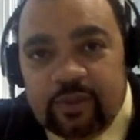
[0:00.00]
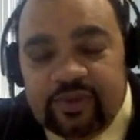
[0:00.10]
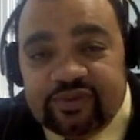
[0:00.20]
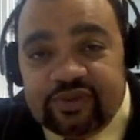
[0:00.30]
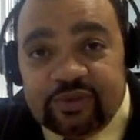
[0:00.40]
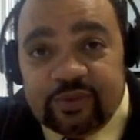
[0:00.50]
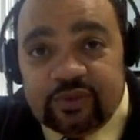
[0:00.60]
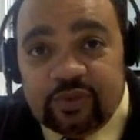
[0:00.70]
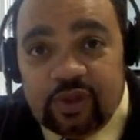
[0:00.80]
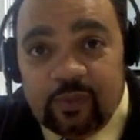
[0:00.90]
with Century
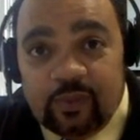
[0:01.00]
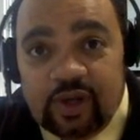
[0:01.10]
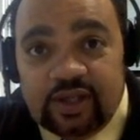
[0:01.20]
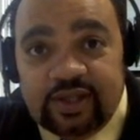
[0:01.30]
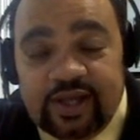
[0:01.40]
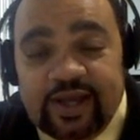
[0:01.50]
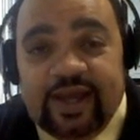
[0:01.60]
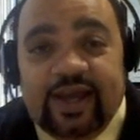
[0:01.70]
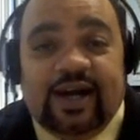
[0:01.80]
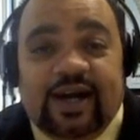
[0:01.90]
21.
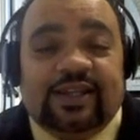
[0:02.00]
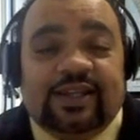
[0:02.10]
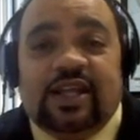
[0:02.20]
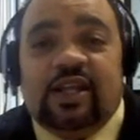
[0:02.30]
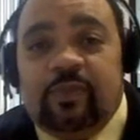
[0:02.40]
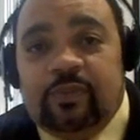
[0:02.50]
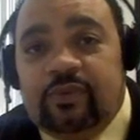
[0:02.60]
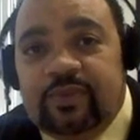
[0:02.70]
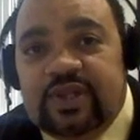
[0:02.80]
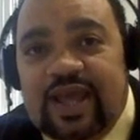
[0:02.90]
A lot of people
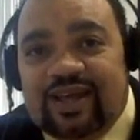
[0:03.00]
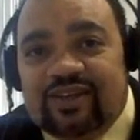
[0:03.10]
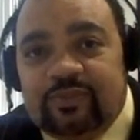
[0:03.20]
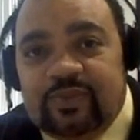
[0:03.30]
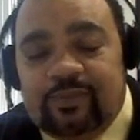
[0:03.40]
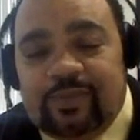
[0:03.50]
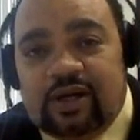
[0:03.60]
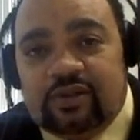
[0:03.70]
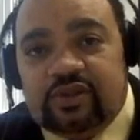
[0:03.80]
have been asking me about